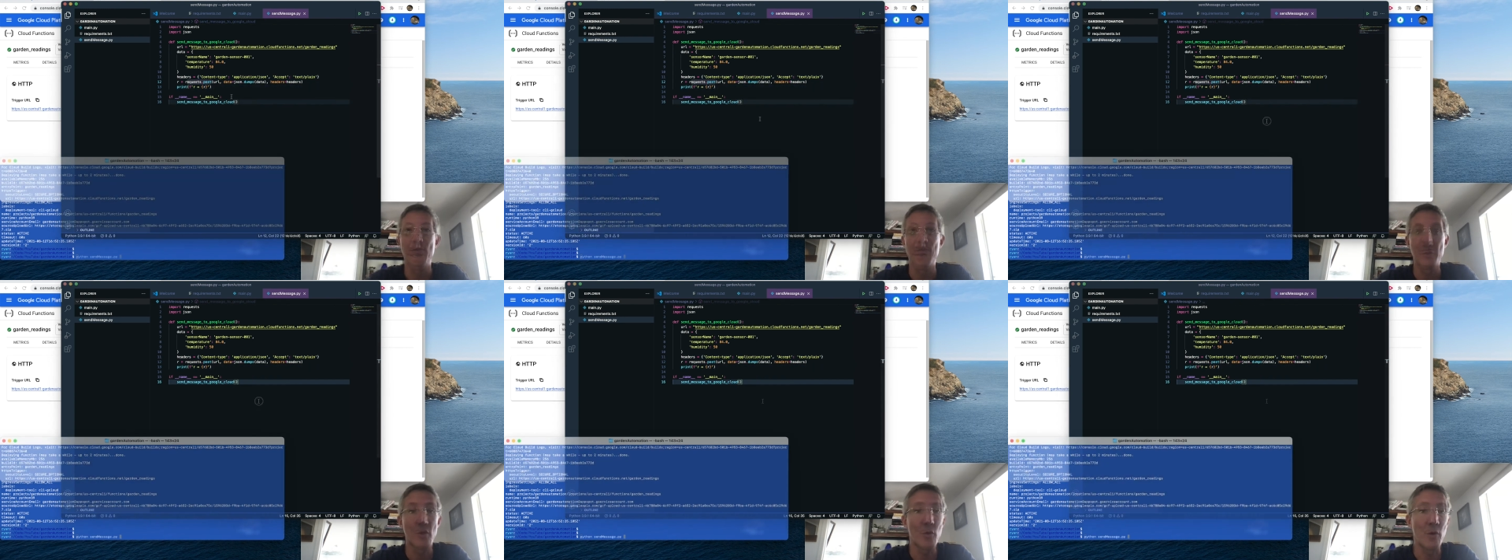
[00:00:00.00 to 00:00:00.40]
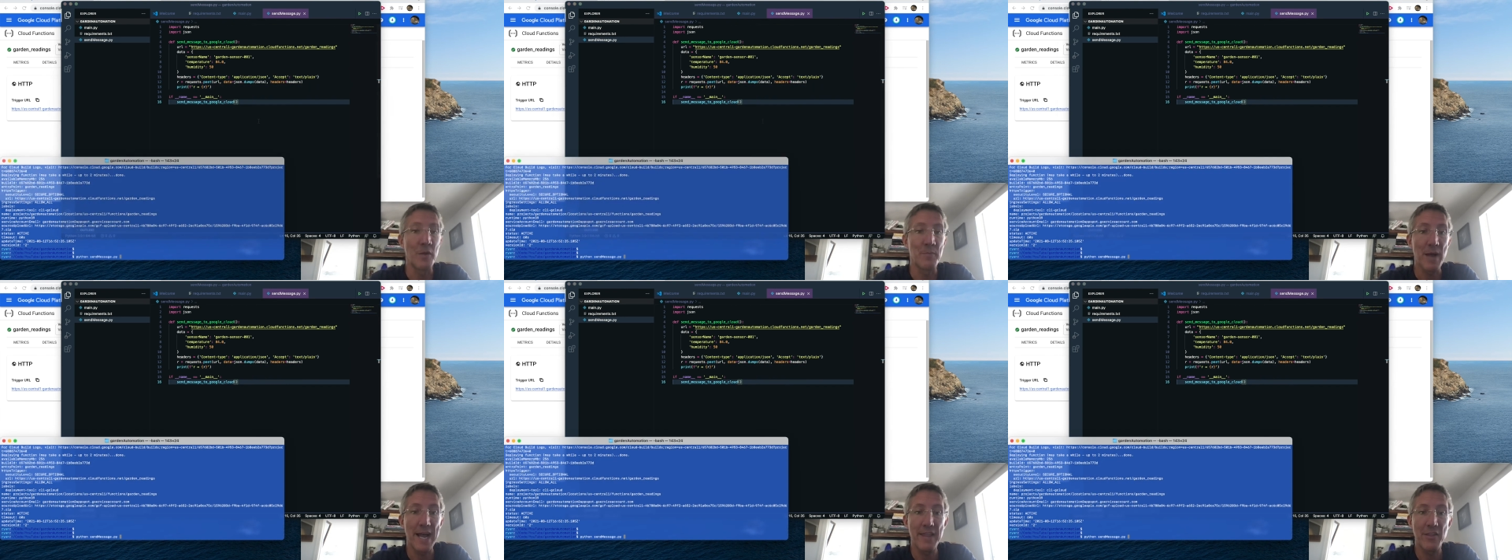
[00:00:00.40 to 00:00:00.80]
So I'll run
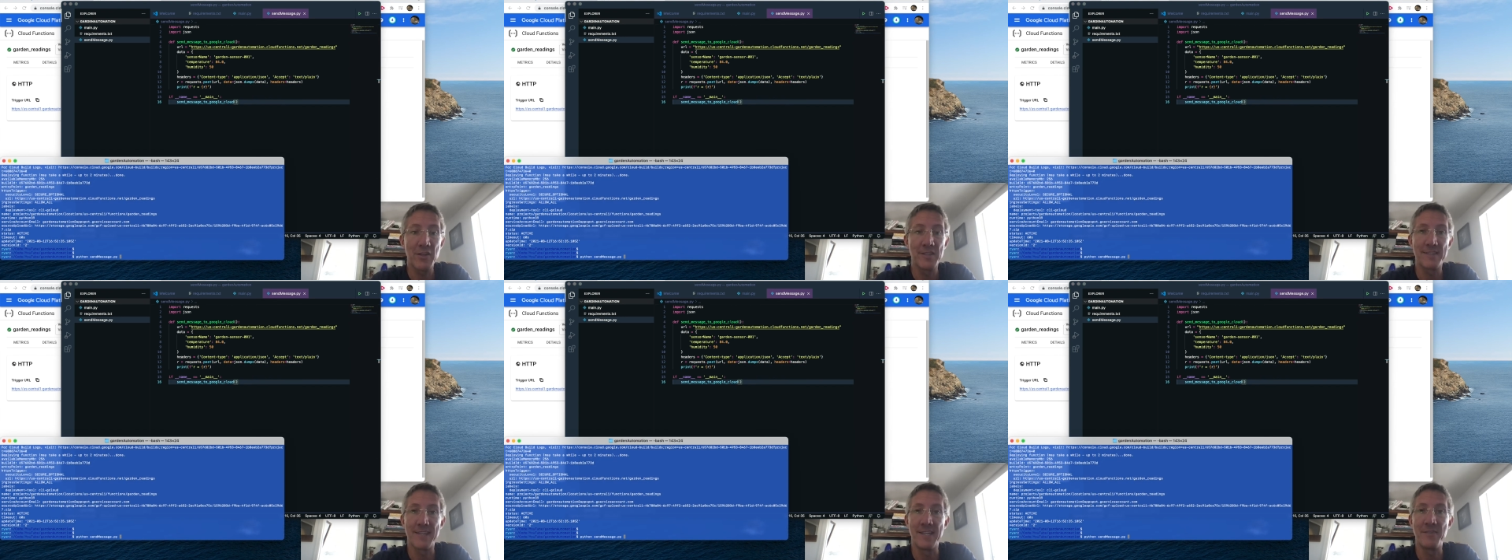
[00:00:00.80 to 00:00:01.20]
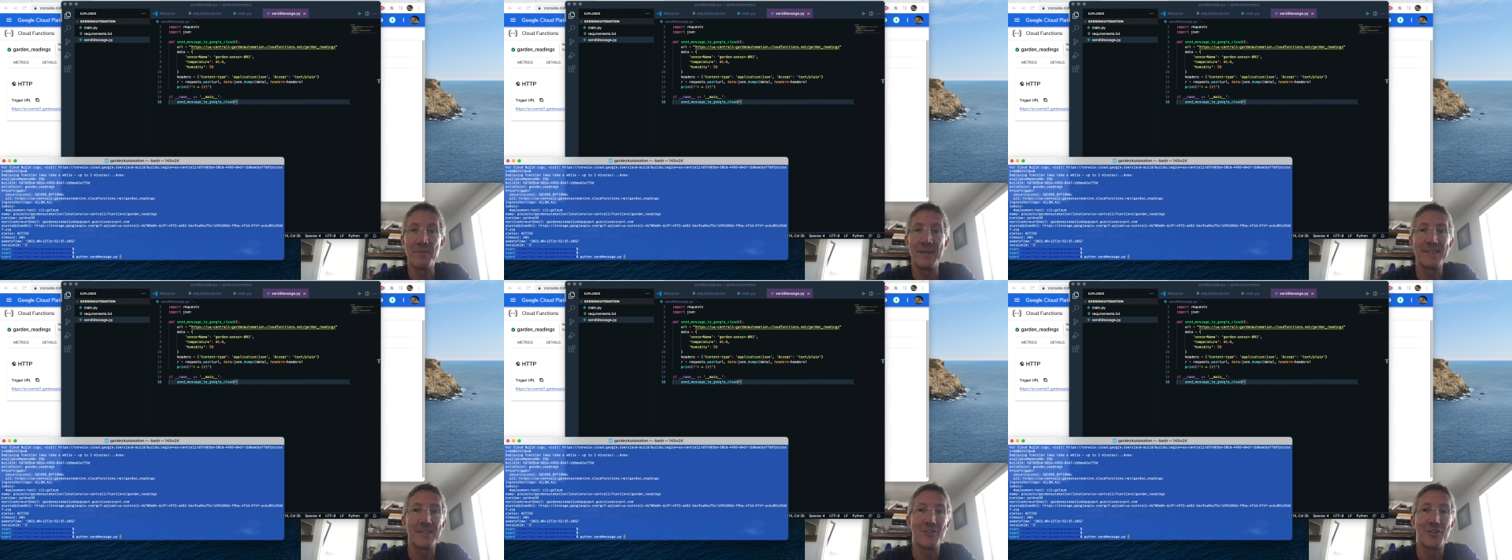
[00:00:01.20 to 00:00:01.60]
python
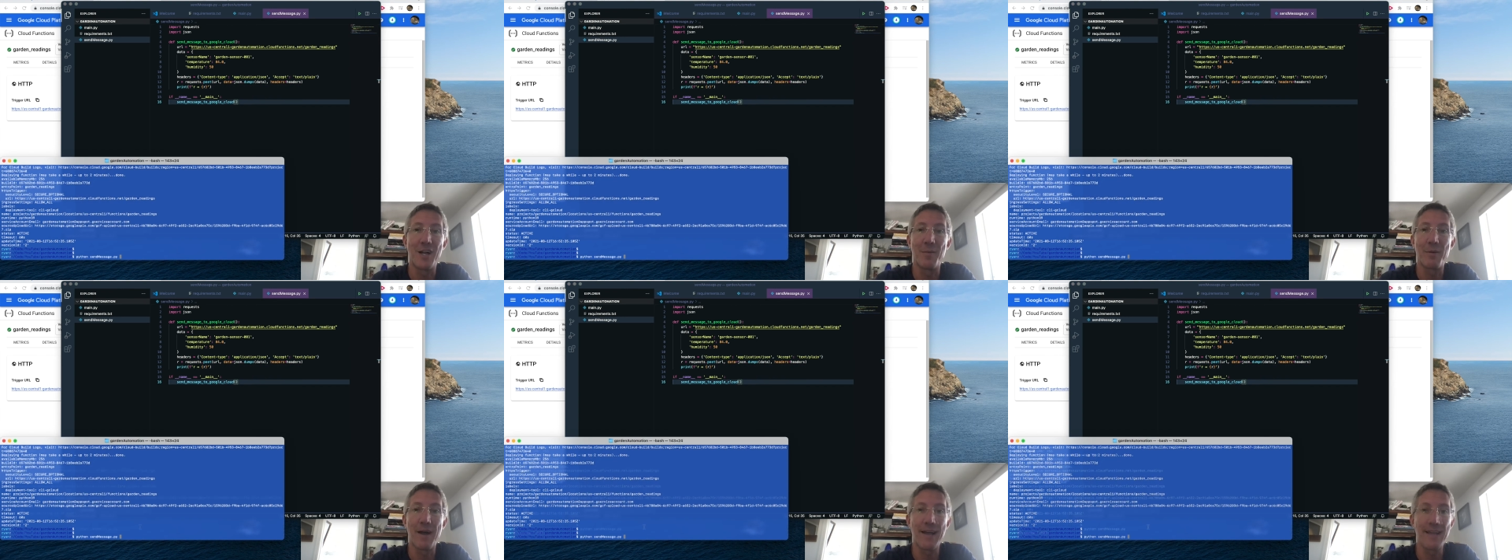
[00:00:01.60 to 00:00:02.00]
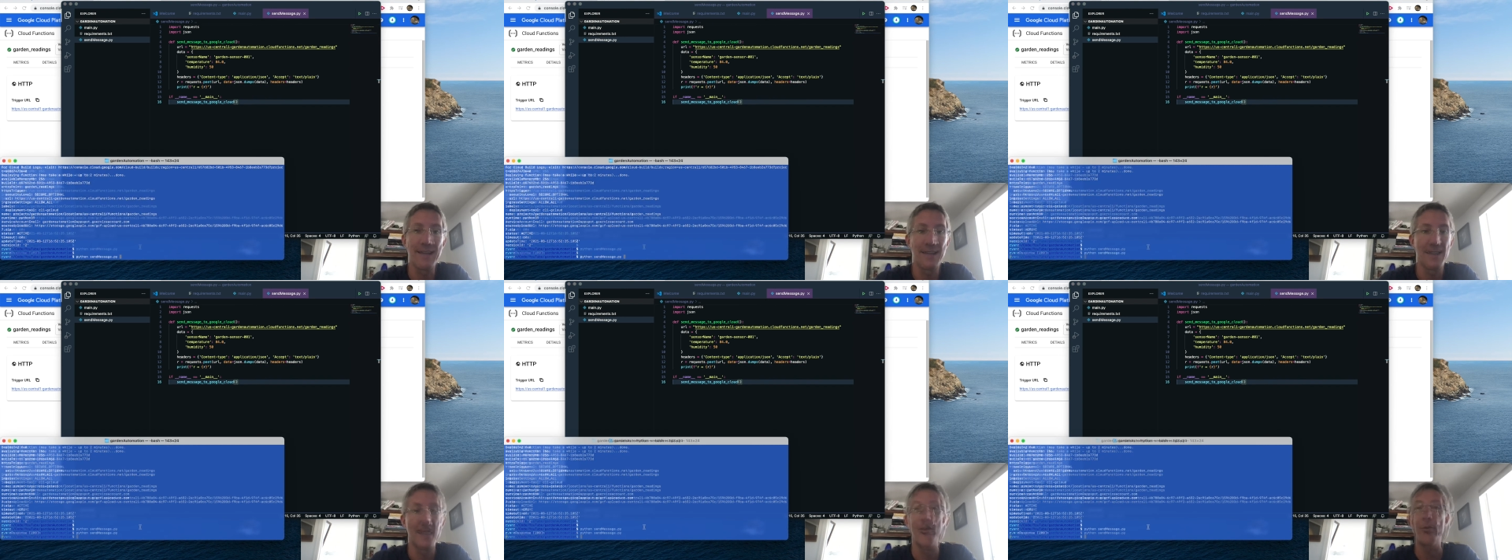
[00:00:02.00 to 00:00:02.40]
sendMessage.py.
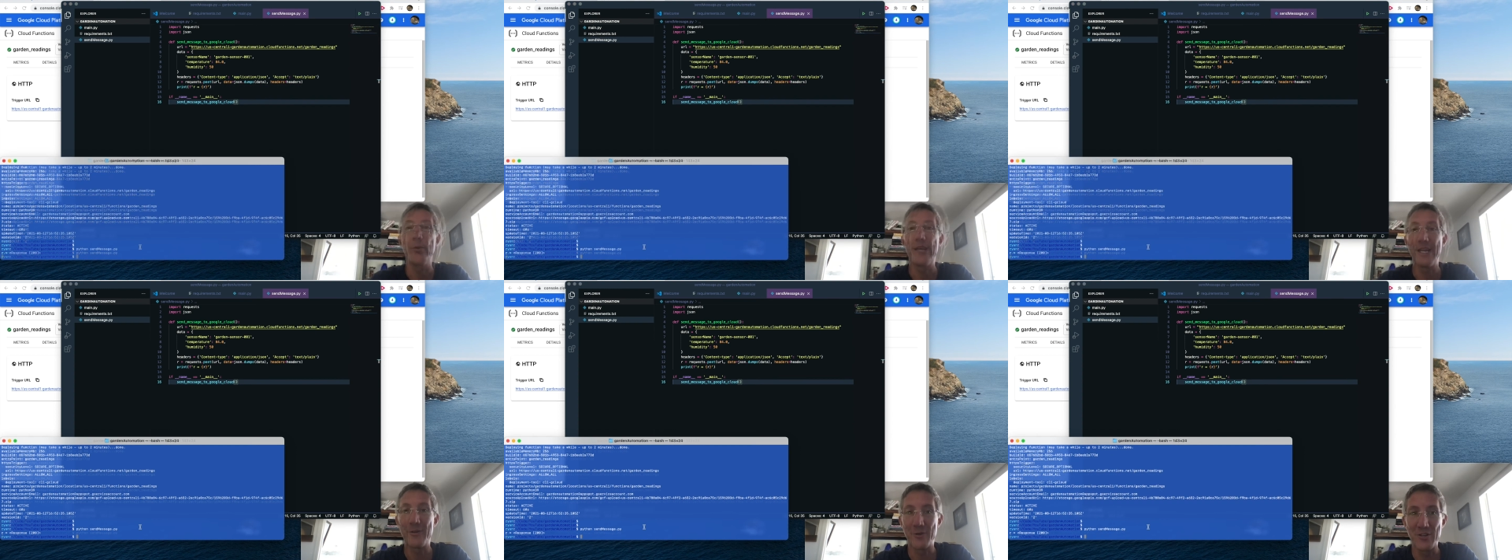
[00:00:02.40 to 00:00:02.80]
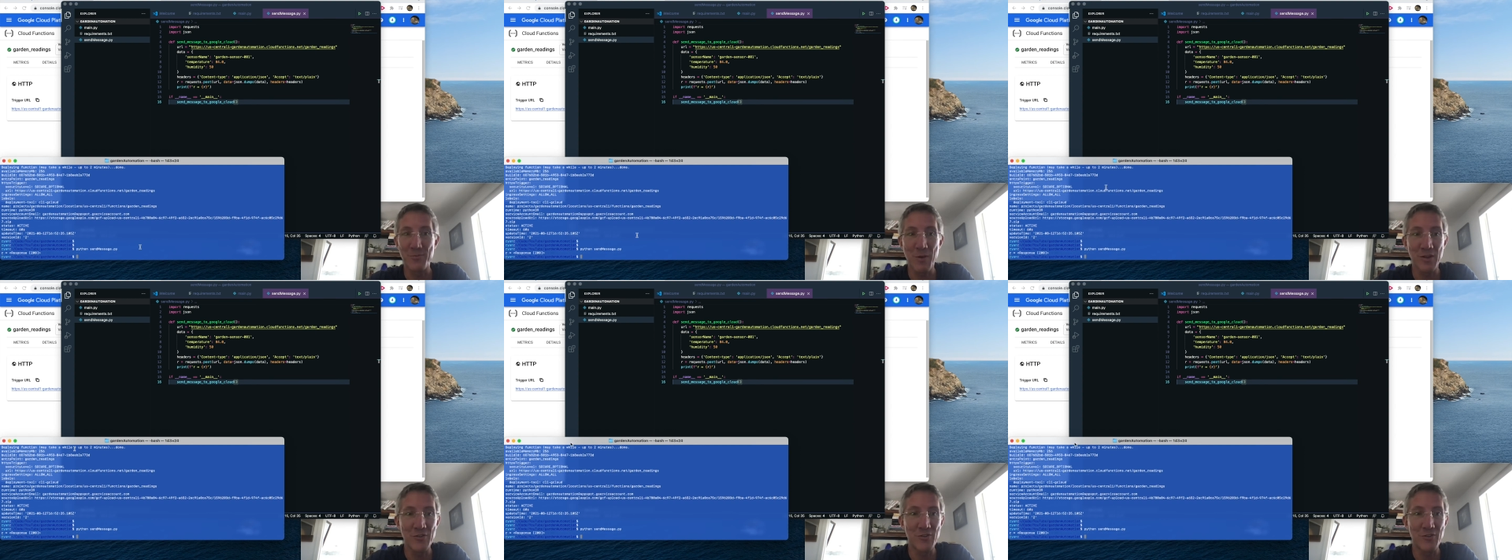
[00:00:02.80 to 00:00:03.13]
We get a response